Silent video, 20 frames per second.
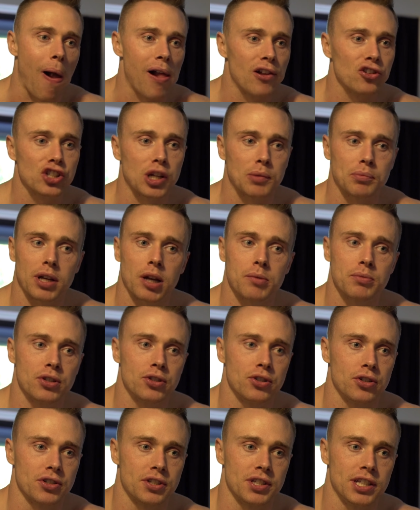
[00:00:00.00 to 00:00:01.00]
sometimes you
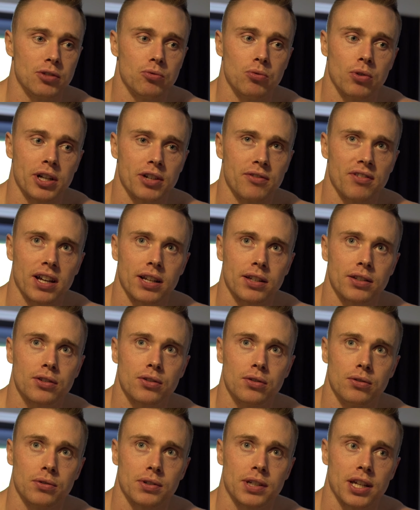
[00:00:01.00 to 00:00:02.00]
just need one event
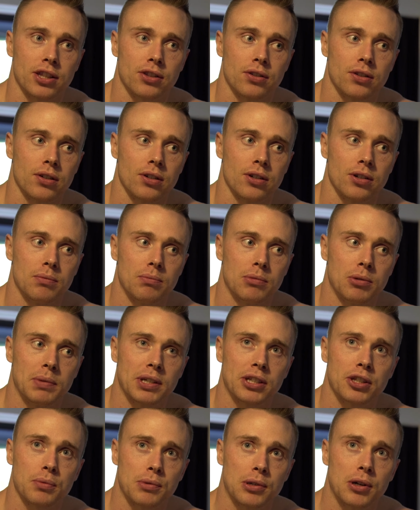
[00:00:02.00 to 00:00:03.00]
to get the
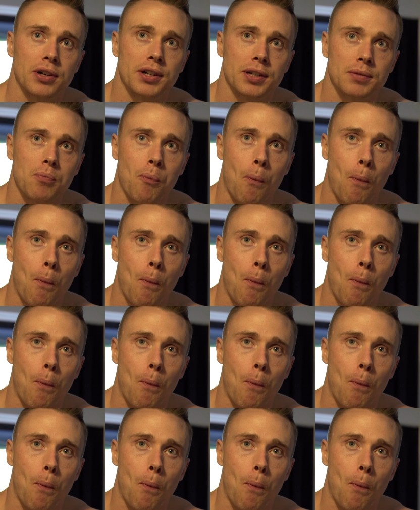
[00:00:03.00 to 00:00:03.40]
momentum going.